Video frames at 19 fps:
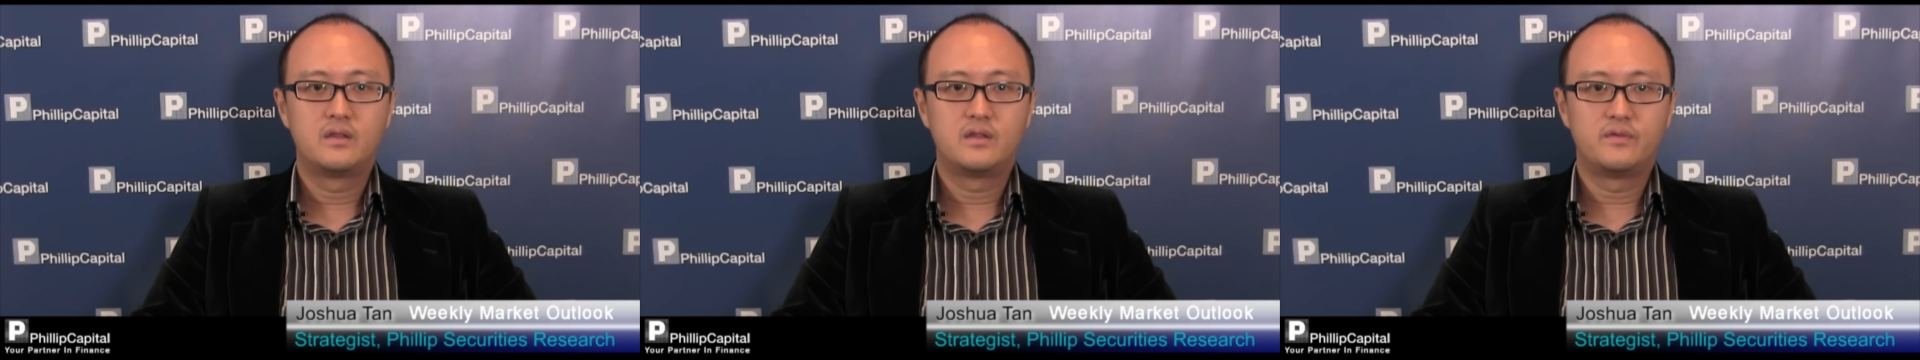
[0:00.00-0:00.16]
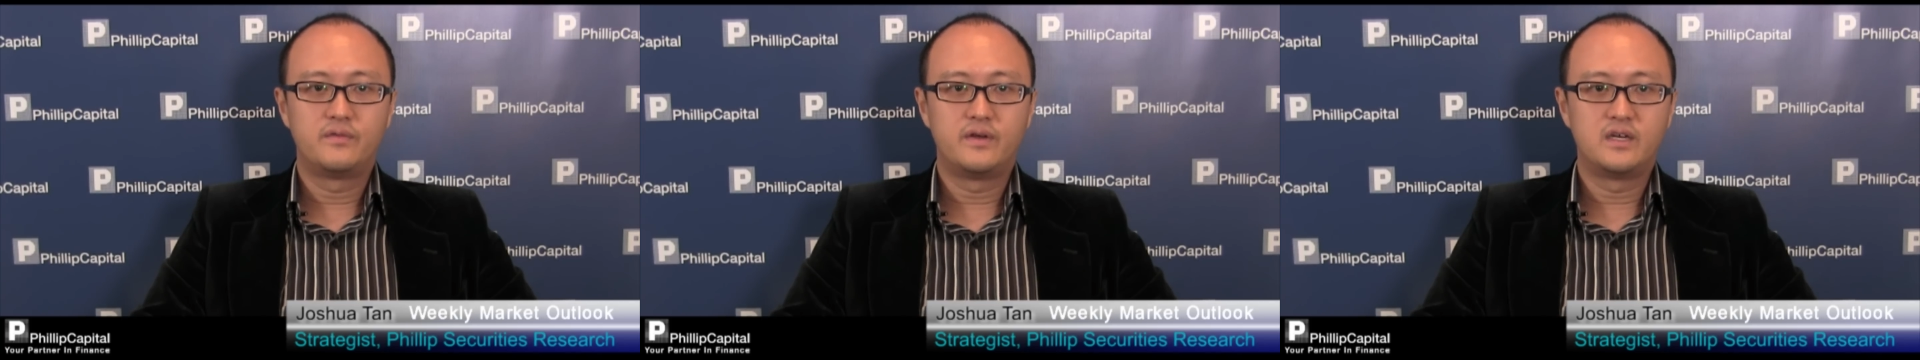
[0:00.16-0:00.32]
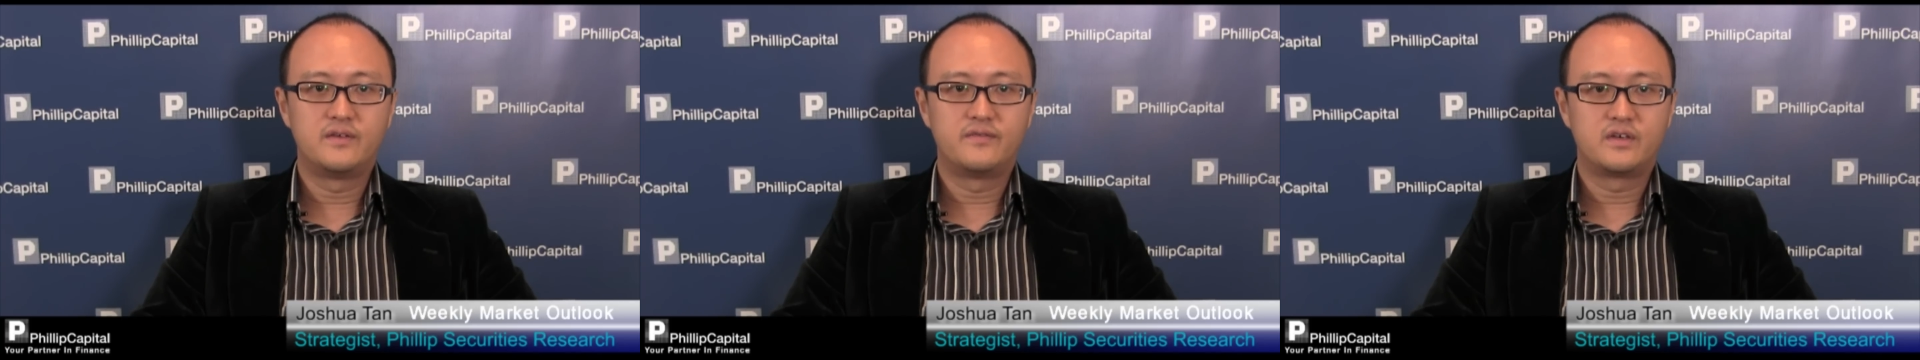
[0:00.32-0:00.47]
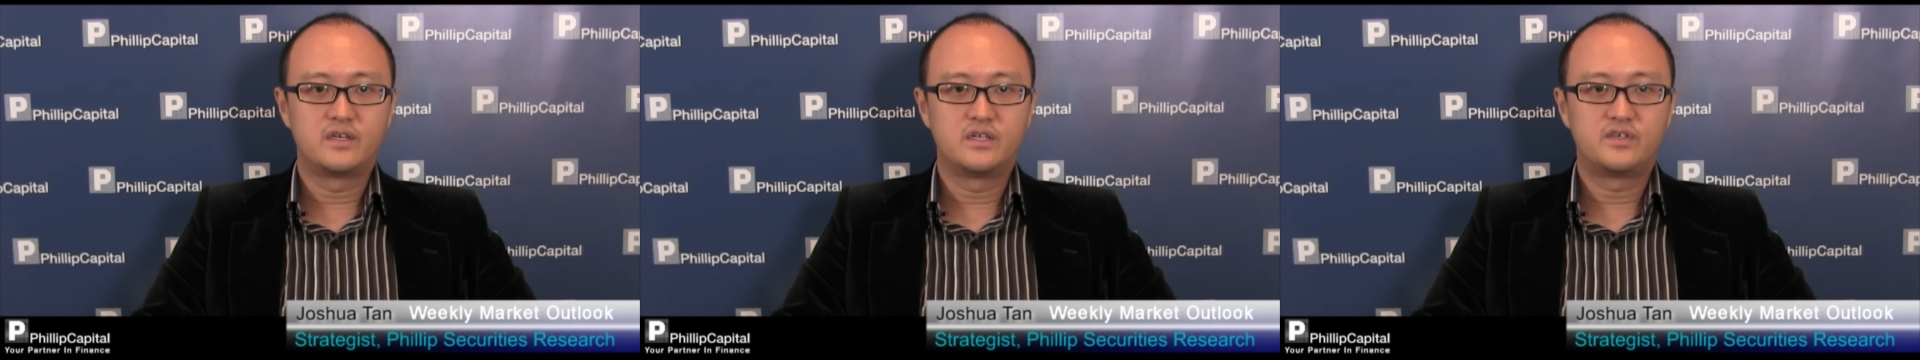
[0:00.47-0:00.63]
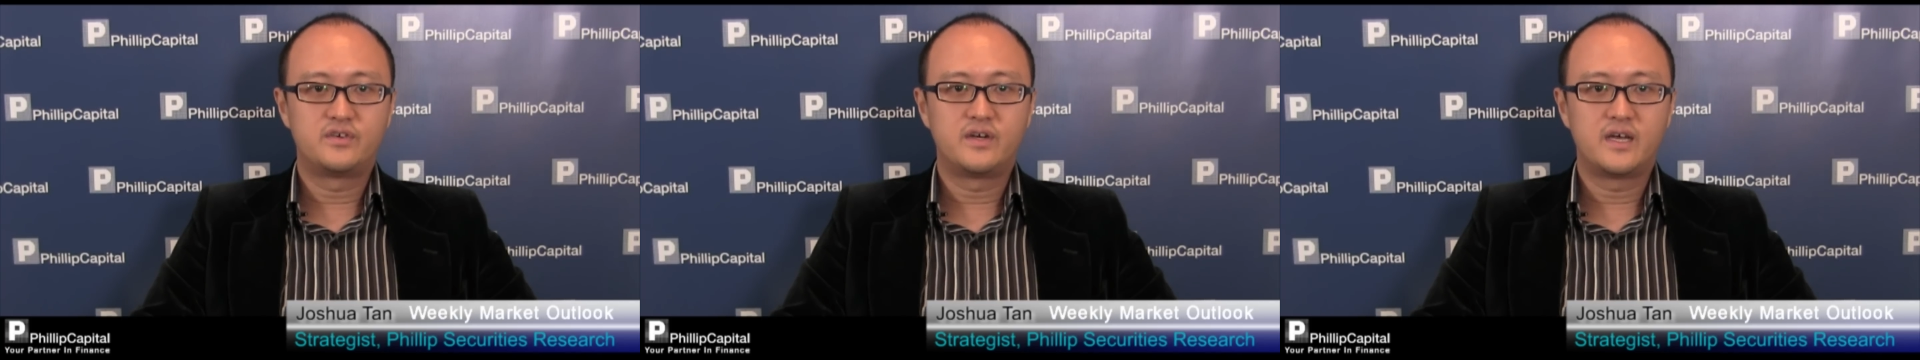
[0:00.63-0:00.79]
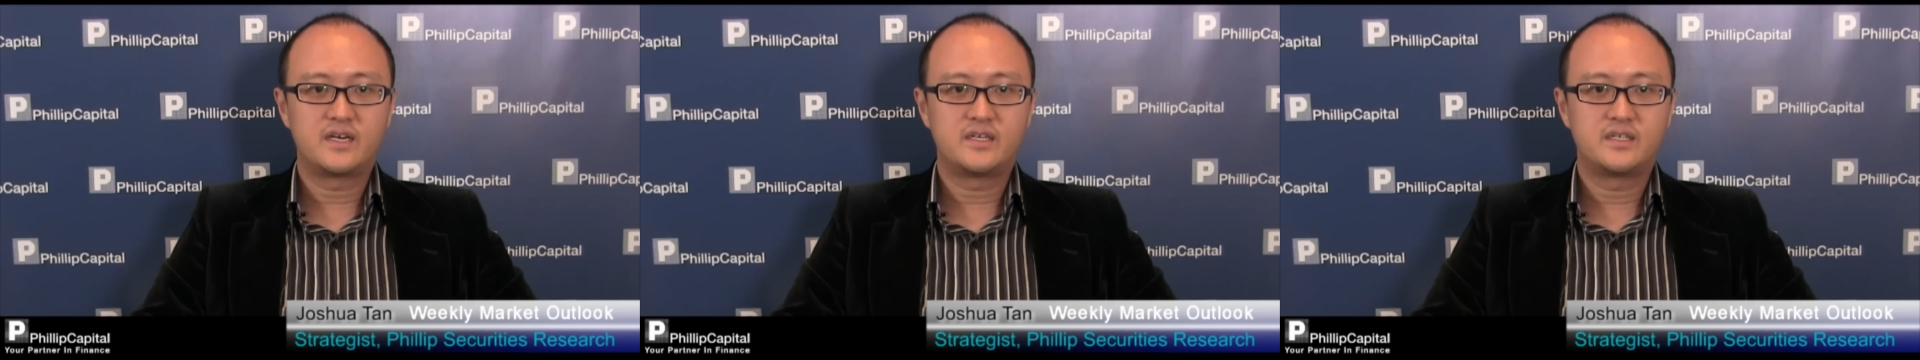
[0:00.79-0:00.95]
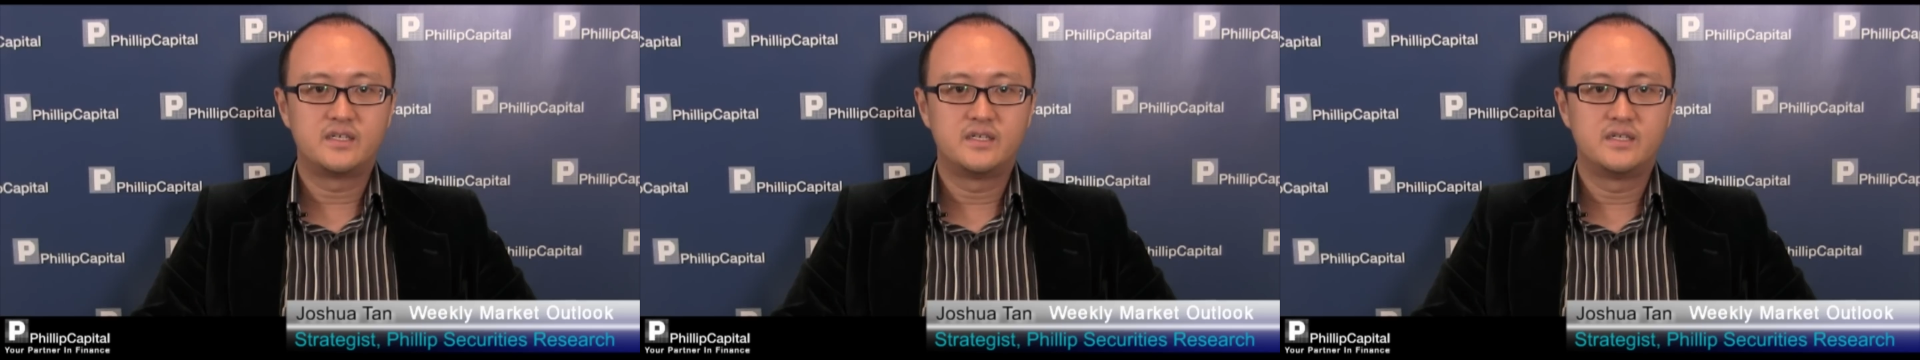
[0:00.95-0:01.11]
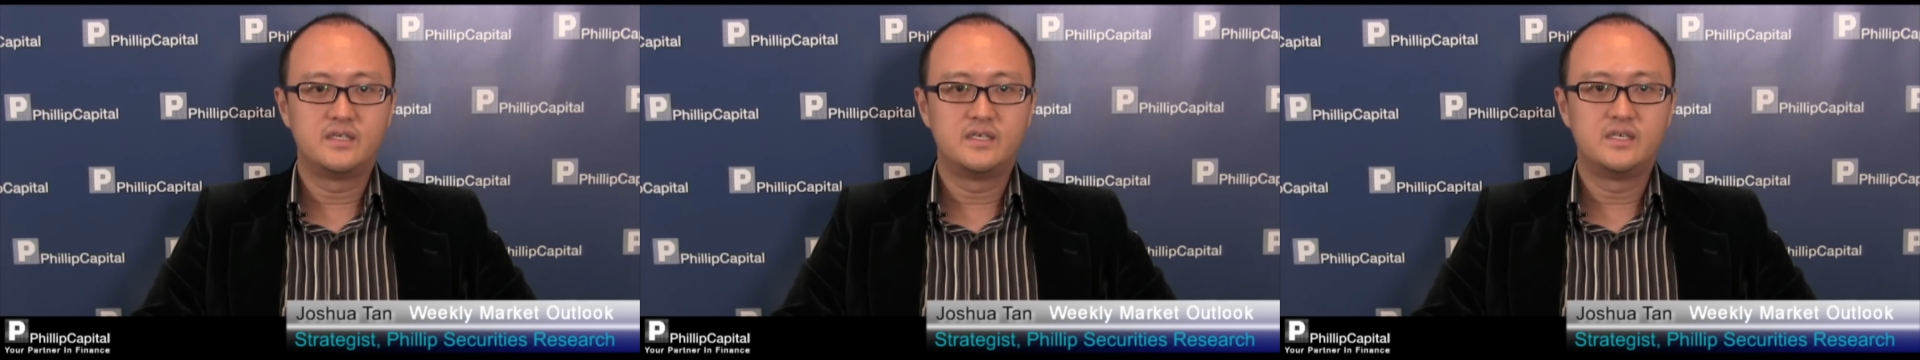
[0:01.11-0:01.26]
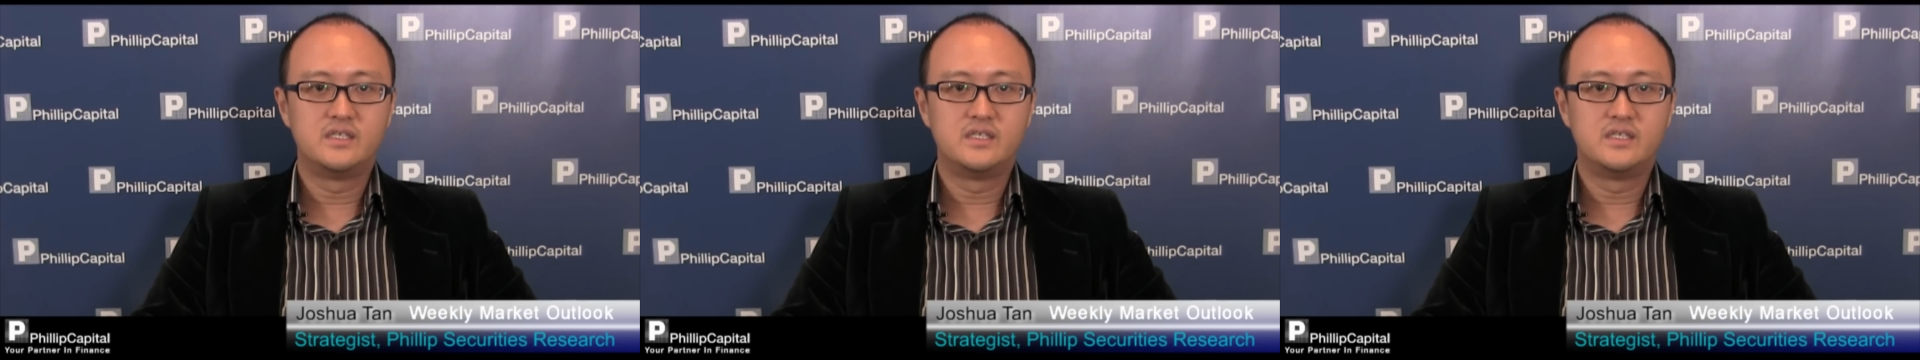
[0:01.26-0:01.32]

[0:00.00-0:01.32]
the rate of contraction